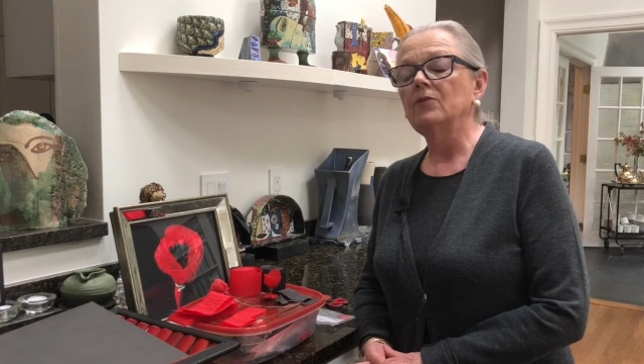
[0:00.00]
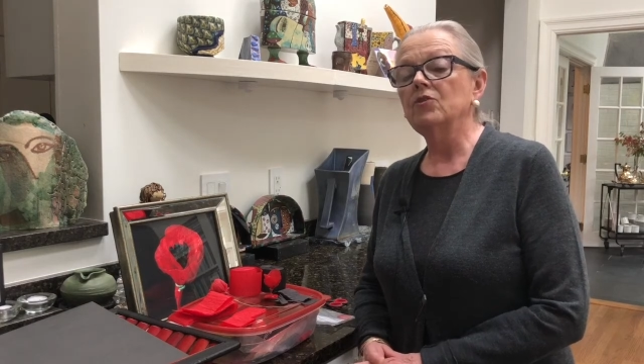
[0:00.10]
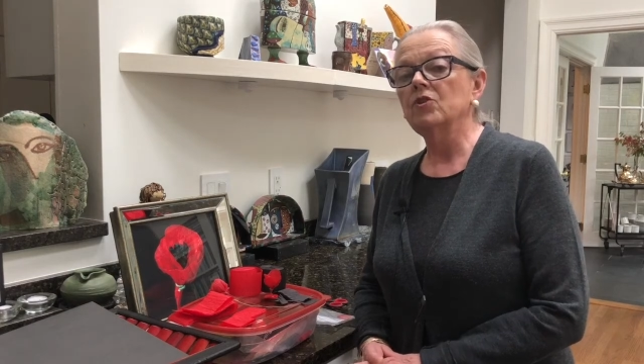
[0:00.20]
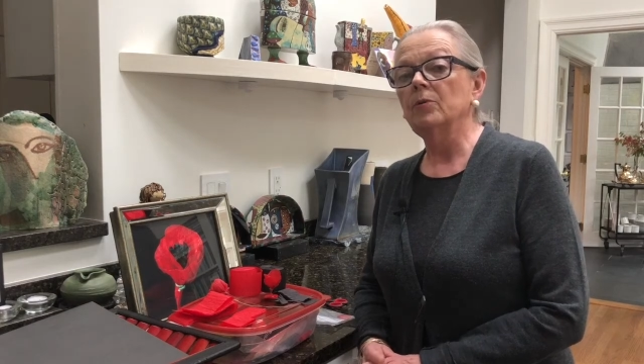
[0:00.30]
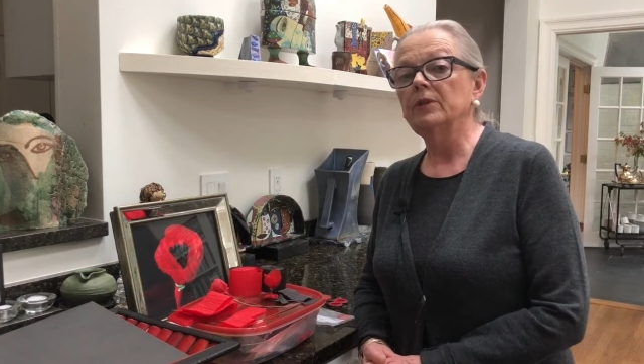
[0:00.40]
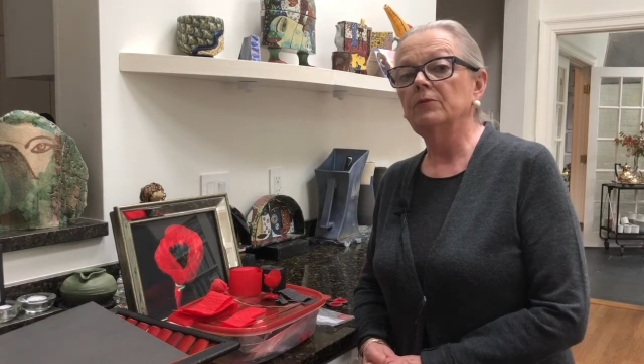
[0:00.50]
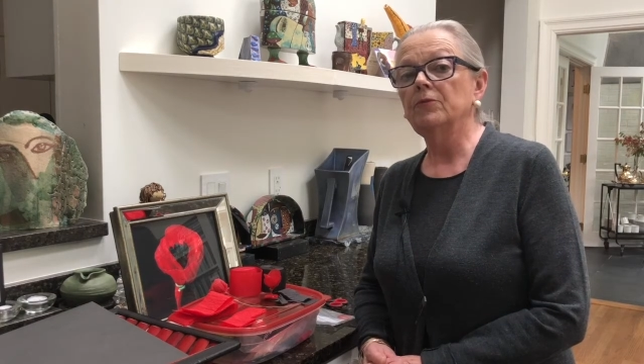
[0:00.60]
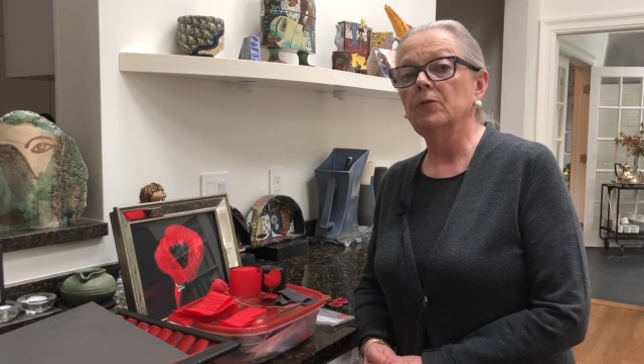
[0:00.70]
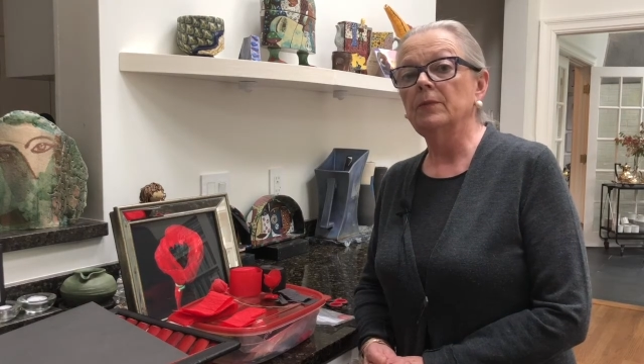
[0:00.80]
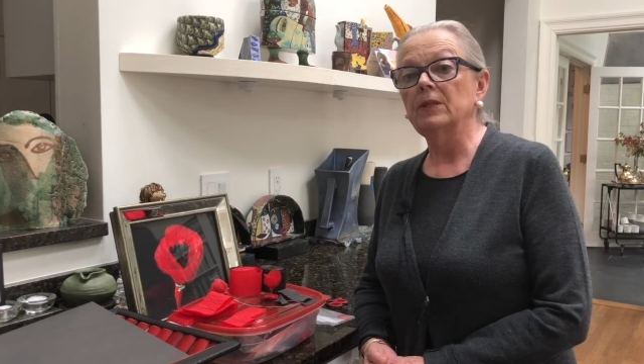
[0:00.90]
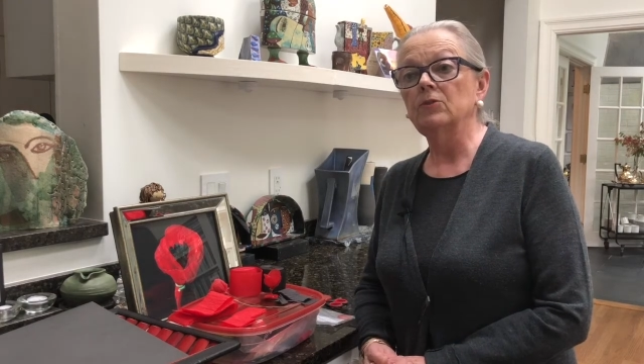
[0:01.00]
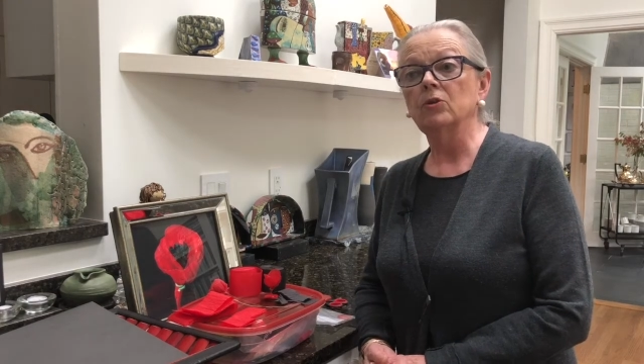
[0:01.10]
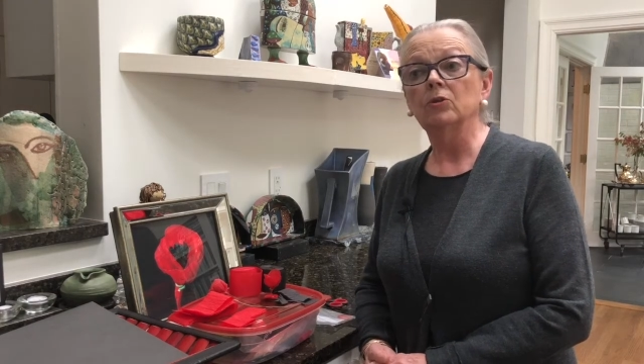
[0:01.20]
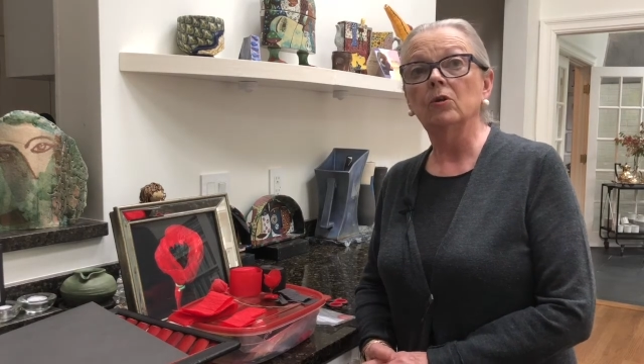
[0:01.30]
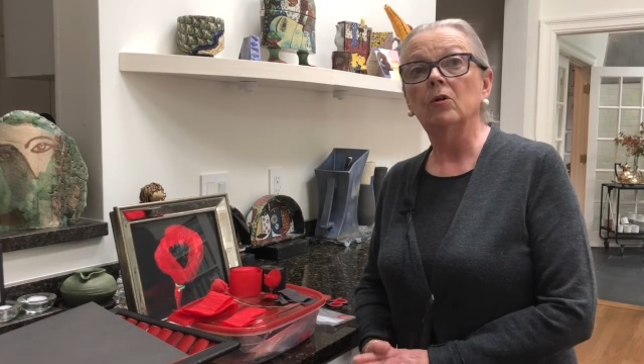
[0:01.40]
so from the
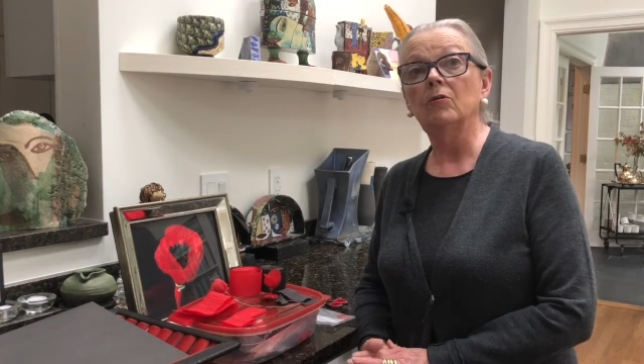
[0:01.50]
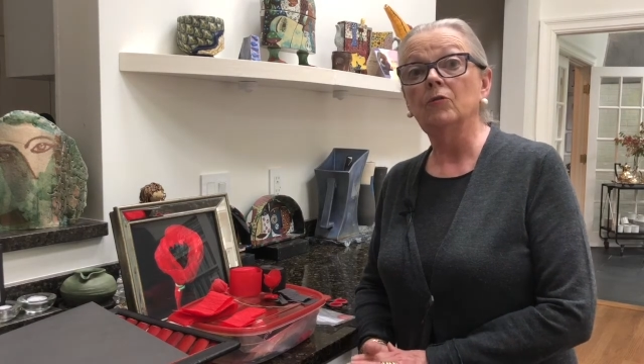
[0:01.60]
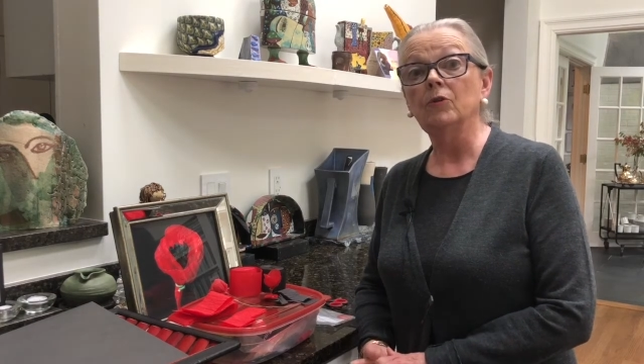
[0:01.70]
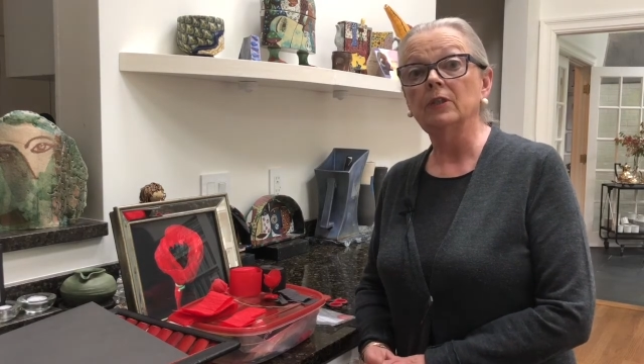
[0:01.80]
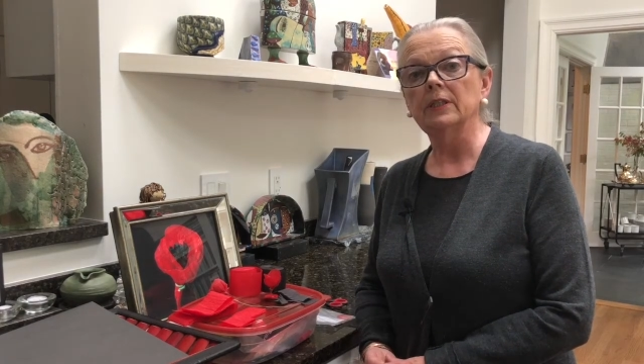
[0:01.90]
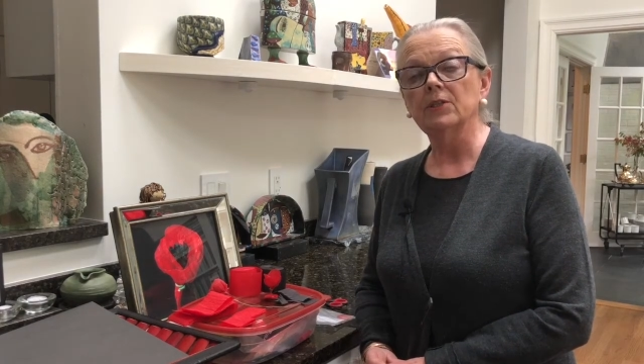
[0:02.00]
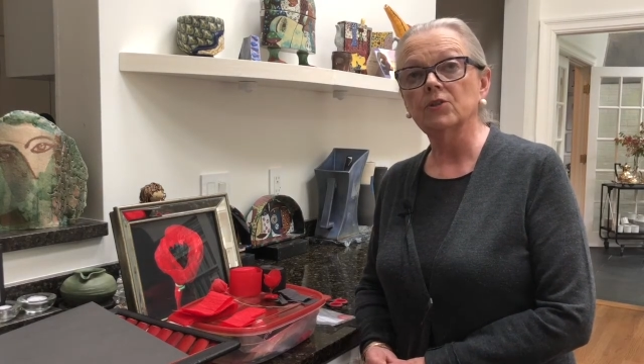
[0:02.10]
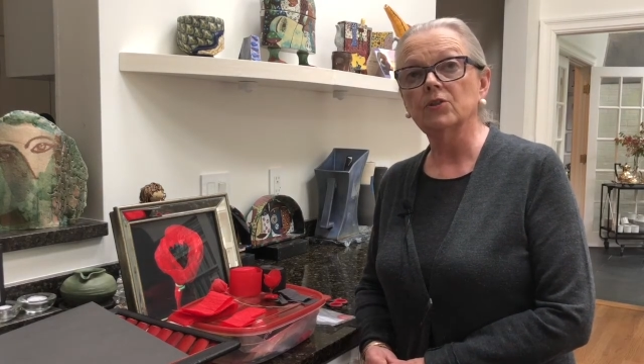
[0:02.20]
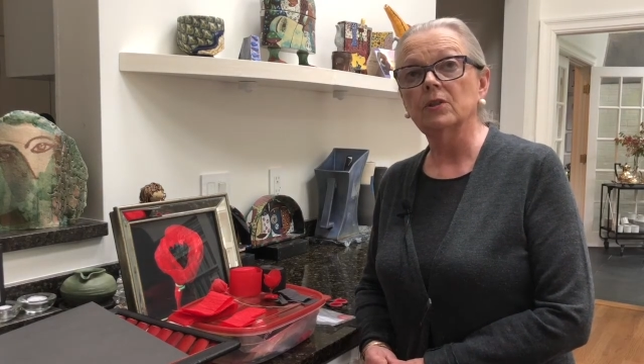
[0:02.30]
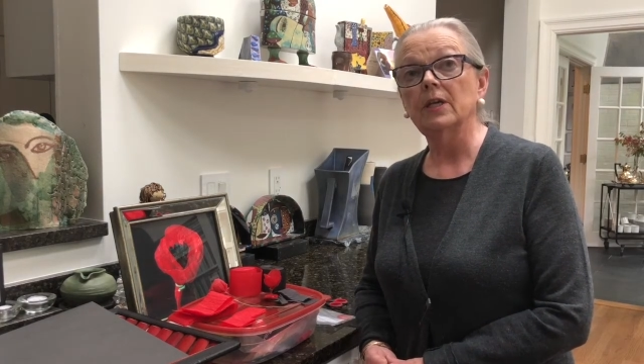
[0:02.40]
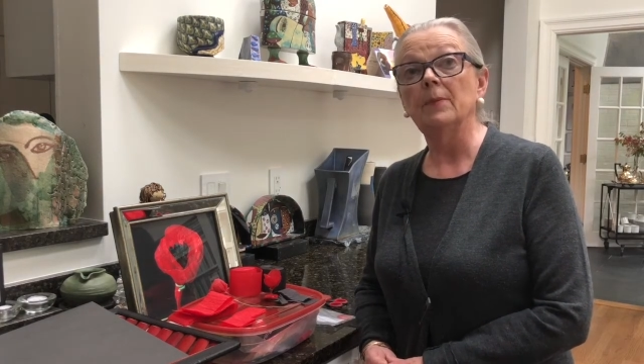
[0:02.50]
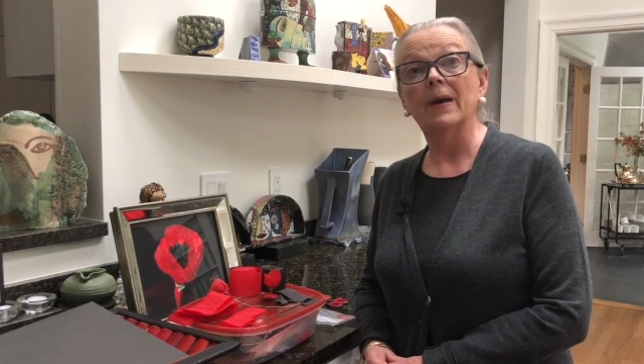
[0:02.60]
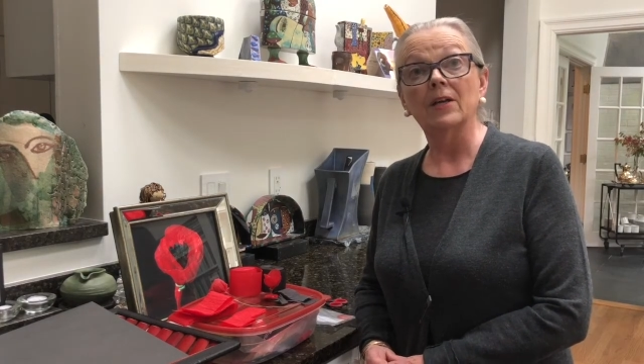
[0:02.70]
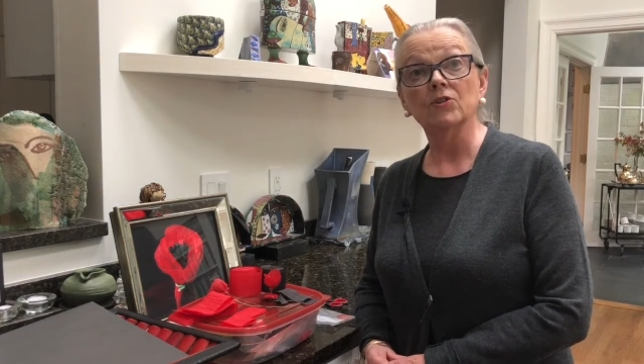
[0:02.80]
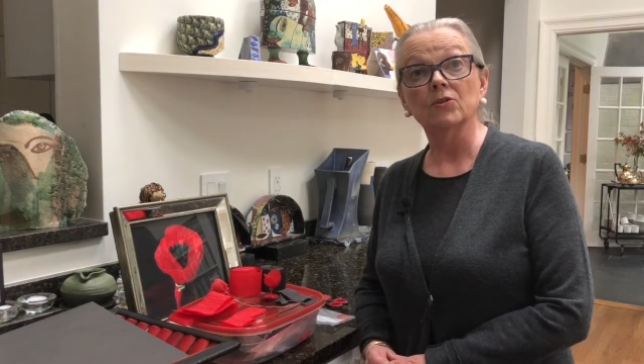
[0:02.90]
total of 4 lists, a
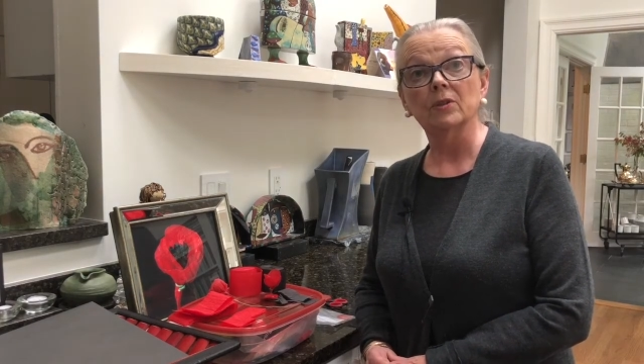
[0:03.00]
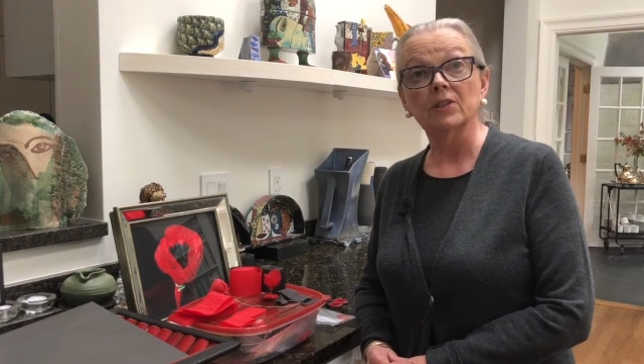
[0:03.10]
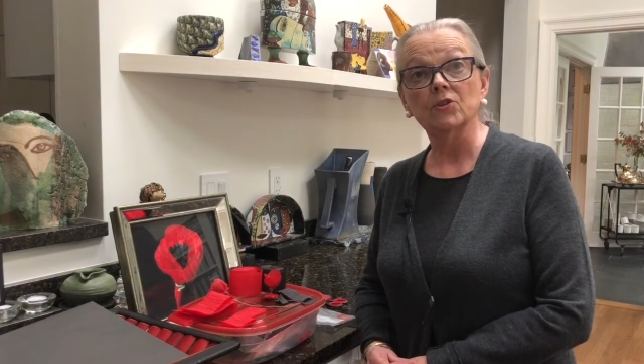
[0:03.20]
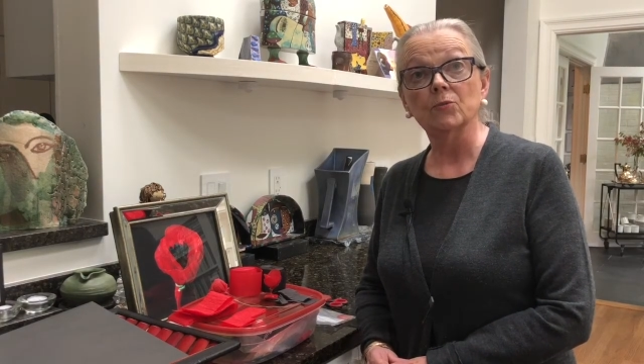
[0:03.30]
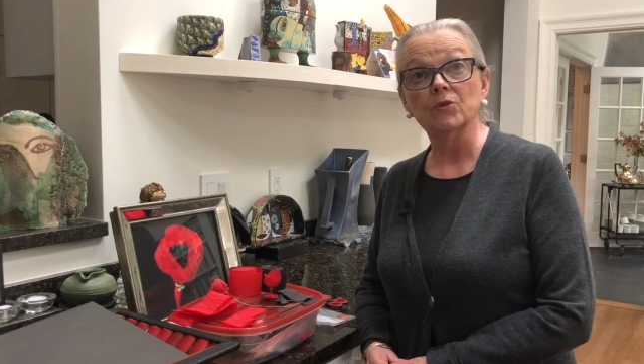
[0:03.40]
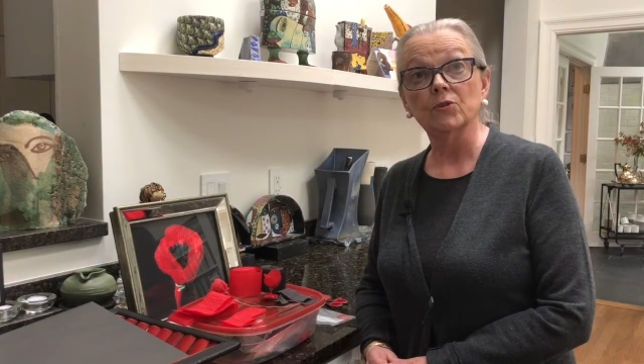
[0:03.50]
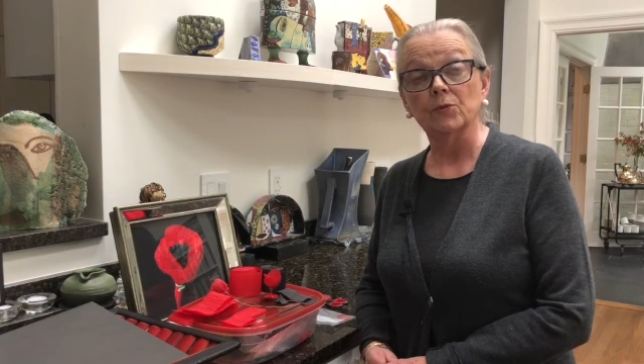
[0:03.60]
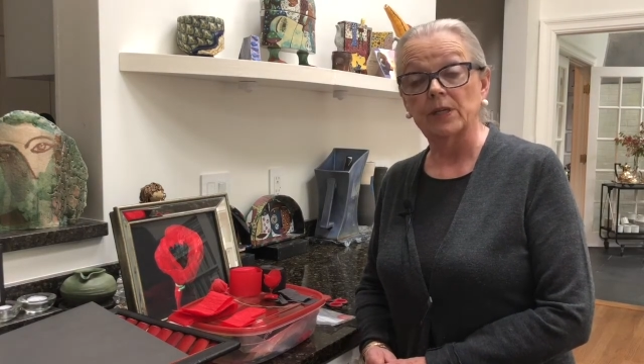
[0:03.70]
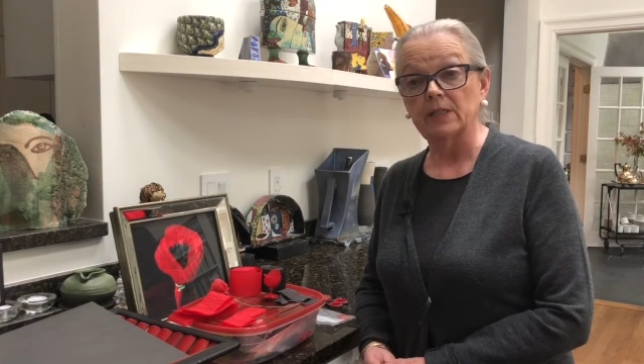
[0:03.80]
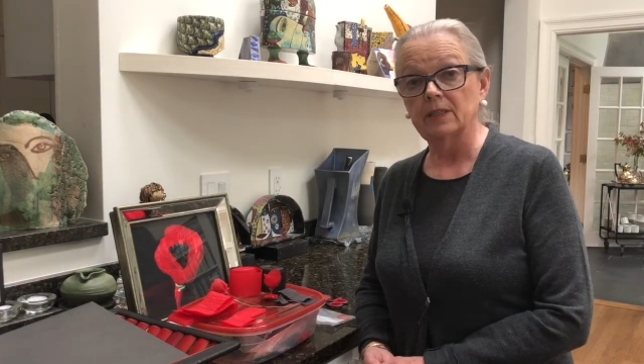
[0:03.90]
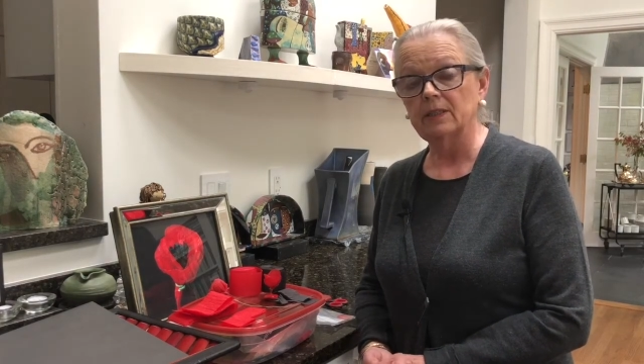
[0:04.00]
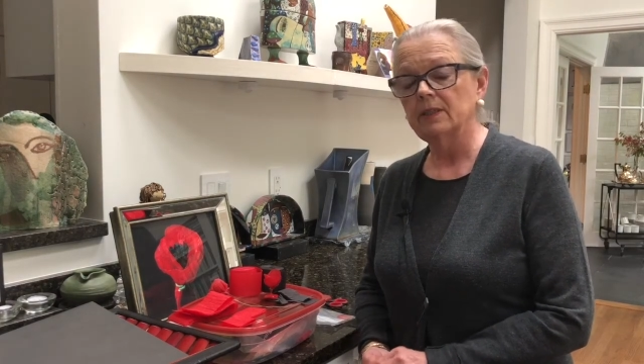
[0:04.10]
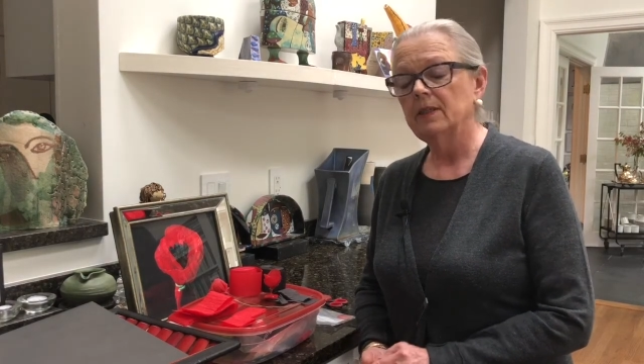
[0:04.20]
master list was created.